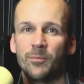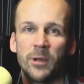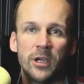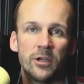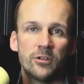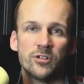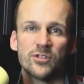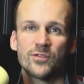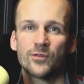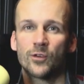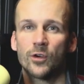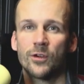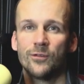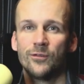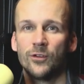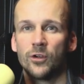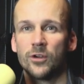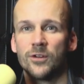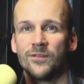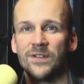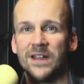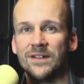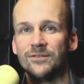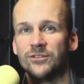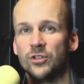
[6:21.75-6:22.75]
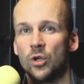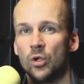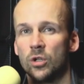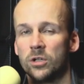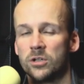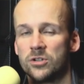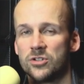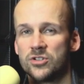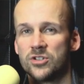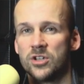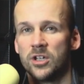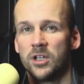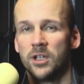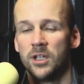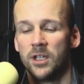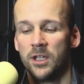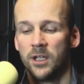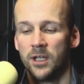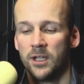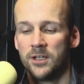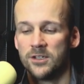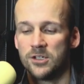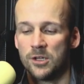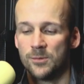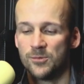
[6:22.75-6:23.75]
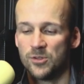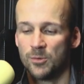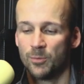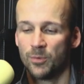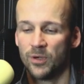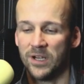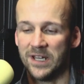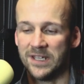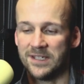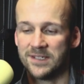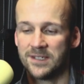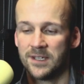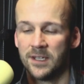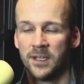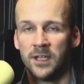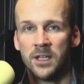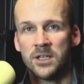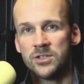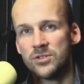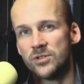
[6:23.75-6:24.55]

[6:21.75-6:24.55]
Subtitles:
$45 in terms of price.